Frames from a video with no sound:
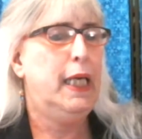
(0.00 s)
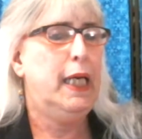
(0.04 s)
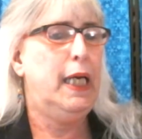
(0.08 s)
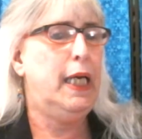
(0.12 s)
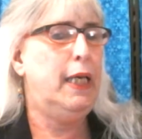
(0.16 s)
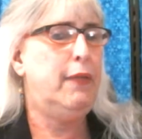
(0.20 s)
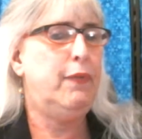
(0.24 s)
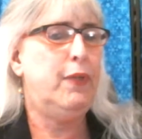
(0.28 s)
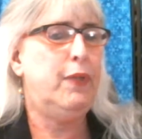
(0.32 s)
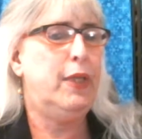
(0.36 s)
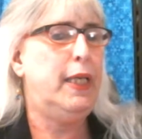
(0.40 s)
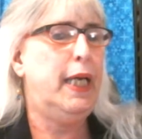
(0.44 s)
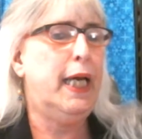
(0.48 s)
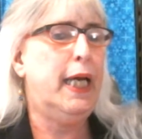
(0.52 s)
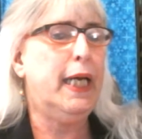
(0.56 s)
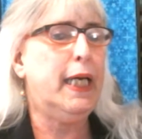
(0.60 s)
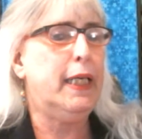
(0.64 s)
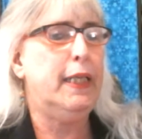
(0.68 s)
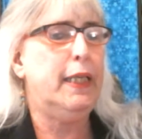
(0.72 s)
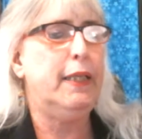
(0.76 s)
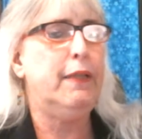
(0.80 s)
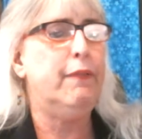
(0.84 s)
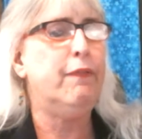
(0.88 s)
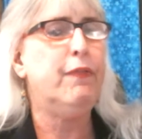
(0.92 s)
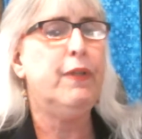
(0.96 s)
In the
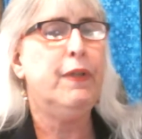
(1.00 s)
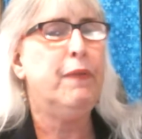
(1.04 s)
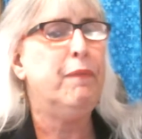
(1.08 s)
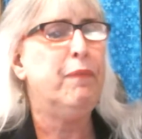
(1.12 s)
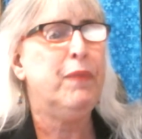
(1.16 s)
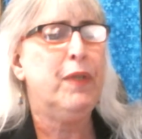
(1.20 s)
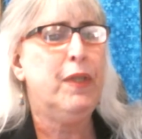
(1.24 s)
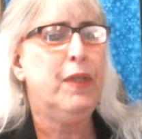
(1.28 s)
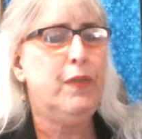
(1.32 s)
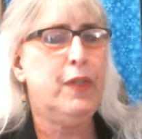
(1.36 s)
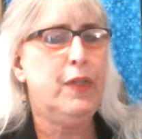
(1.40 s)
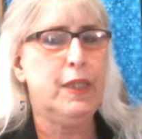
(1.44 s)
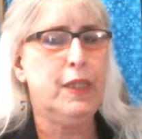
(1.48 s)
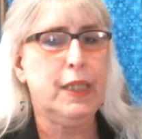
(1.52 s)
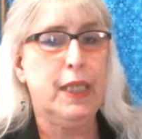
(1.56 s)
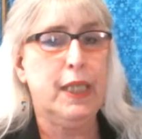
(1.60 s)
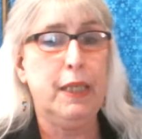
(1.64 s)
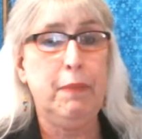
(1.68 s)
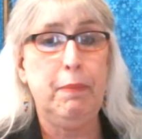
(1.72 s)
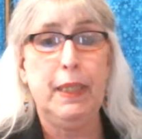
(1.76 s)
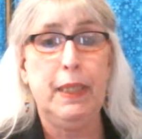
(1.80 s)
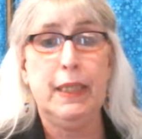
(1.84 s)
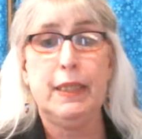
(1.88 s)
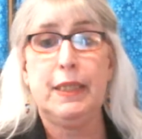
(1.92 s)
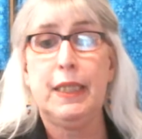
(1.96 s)
negative, this
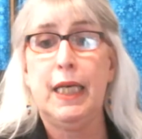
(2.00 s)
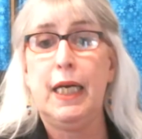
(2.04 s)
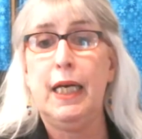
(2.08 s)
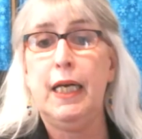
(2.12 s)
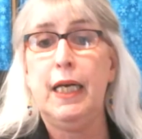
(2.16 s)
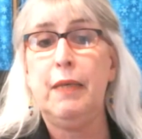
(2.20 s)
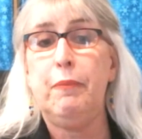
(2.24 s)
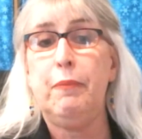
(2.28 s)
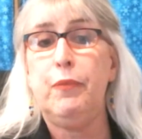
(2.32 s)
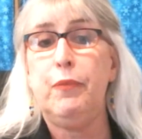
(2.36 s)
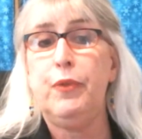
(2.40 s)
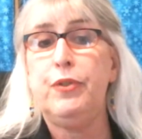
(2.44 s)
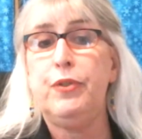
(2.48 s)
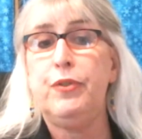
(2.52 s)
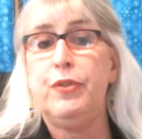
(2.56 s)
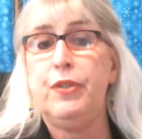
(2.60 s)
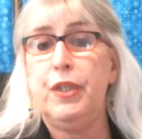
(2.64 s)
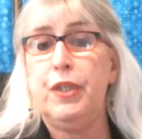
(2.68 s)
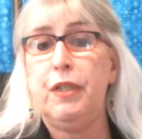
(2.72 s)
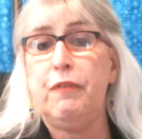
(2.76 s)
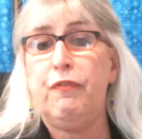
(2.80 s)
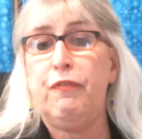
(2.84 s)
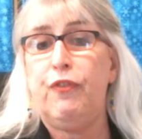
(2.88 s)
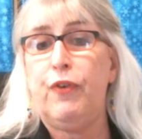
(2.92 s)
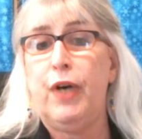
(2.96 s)
can be a time when
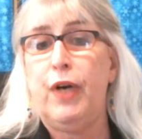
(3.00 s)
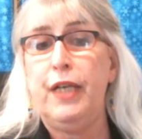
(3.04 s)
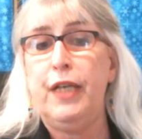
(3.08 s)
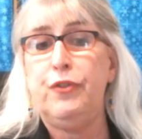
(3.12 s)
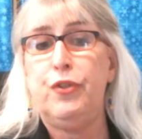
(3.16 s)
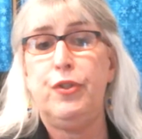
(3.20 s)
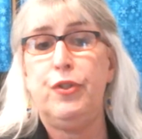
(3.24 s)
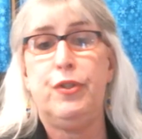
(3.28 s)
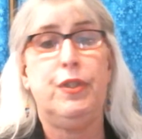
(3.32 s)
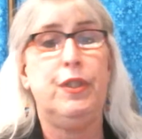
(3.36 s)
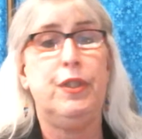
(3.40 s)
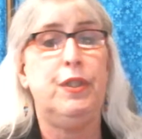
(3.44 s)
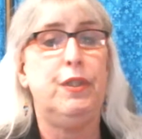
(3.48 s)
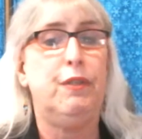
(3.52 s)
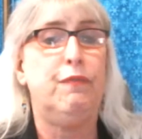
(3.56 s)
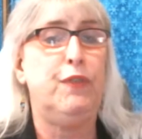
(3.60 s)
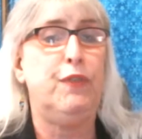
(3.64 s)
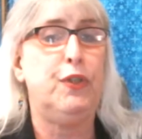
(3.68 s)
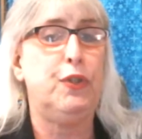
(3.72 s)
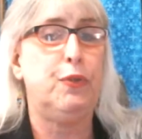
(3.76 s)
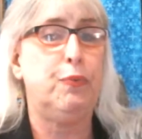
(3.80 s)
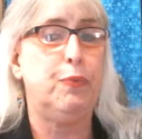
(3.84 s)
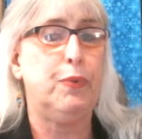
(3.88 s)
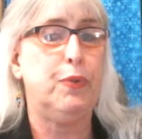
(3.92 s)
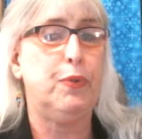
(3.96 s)
self-righteous
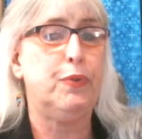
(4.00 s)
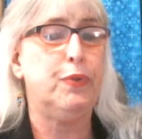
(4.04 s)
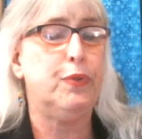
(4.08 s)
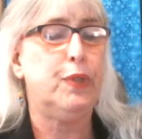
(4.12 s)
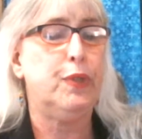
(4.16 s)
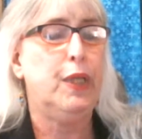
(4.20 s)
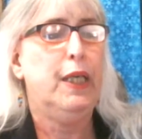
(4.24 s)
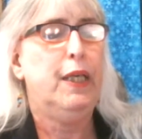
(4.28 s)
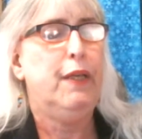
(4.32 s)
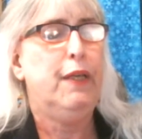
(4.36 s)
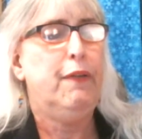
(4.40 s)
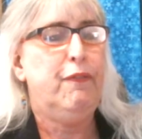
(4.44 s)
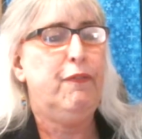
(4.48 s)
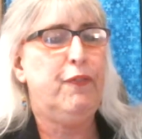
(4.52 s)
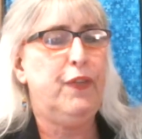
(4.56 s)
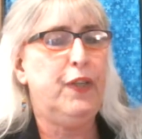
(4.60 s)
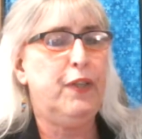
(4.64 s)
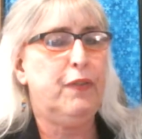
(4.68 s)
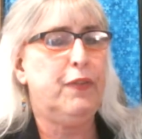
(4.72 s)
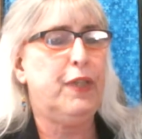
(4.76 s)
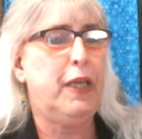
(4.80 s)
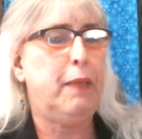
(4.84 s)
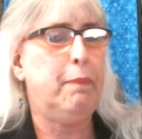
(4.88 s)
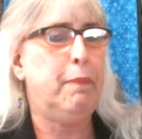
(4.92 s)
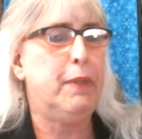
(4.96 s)
individuals
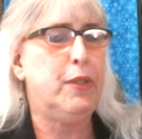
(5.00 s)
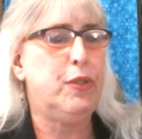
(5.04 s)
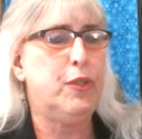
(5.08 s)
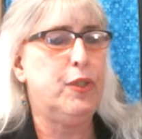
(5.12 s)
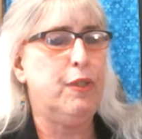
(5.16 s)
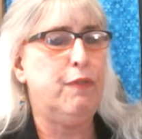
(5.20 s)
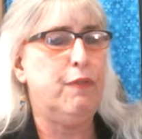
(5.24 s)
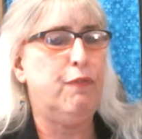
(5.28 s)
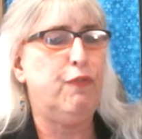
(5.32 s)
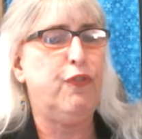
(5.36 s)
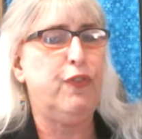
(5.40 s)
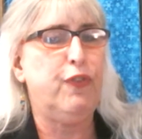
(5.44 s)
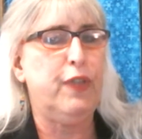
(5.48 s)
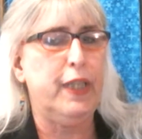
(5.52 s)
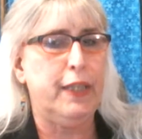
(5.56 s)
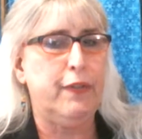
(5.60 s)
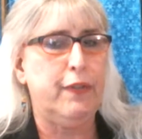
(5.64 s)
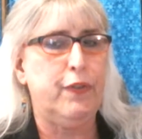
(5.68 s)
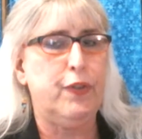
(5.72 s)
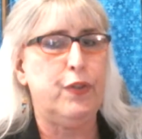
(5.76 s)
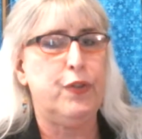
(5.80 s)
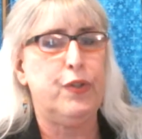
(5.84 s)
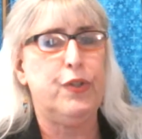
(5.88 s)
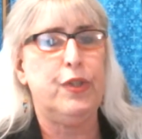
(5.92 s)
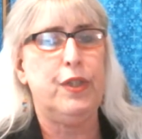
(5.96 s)
feel they must
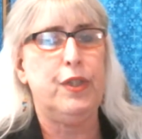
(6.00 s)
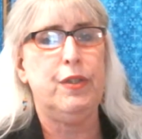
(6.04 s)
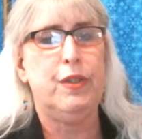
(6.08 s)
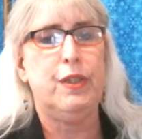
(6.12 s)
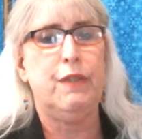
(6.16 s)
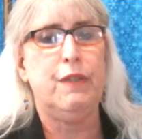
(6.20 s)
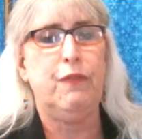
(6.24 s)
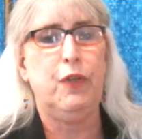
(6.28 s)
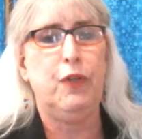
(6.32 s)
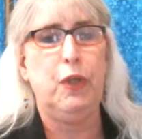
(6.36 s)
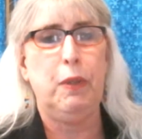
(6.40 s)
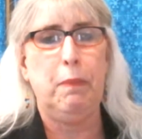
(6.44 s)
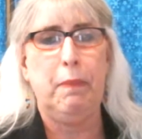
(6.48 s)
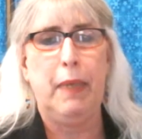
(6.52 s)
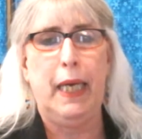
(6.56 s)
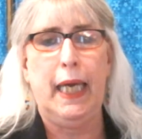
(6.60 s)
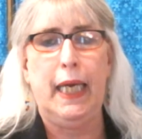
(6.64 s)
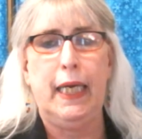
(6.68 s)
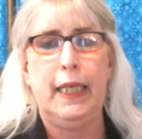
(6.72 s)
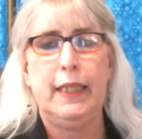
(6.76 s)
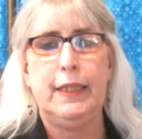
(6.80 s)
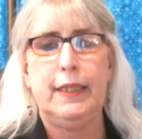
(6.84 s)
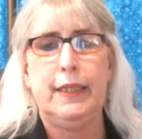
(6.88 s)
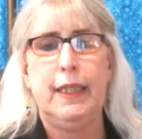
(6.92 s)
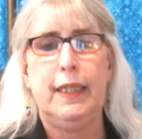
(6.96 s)
inflict their sense of
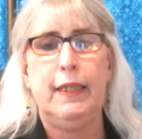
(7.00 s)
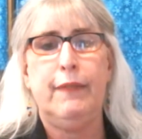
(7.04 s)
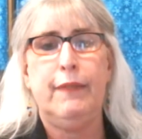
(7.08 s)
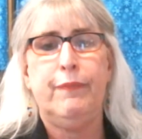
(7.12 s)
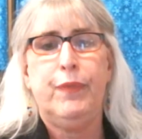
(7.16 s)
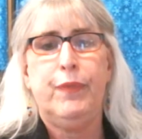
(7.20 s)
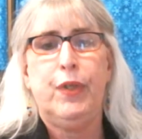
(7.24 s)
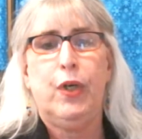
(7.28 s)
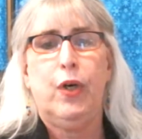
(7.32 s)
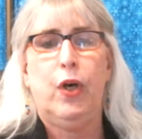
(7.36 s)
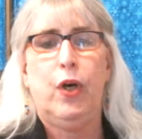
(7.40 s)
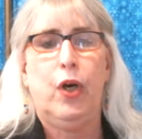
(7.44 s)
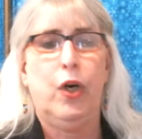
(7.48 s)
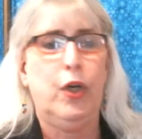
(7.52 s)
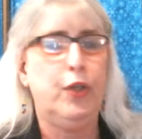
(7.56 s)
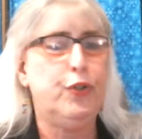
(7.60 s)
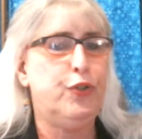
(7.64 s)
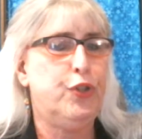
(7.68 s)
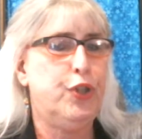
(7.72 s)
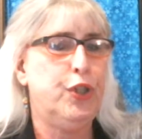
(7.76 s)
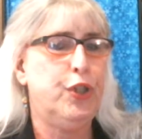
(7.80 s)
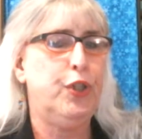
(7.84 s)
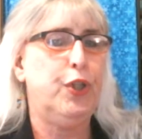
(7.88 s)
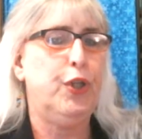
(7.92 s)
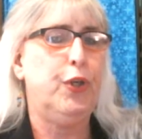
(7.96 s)
humanity on
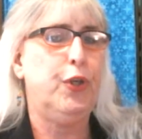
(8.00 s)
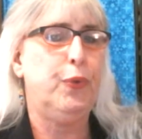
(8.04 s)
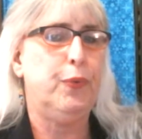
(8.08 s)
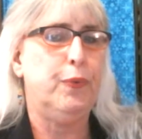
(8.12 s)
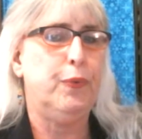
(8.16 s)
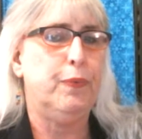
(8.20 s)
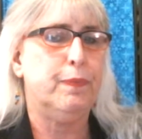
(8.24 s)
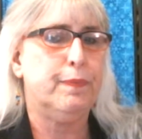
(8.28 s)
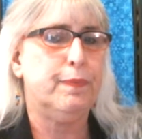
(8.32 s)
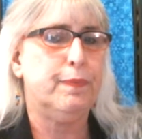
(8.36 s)
you.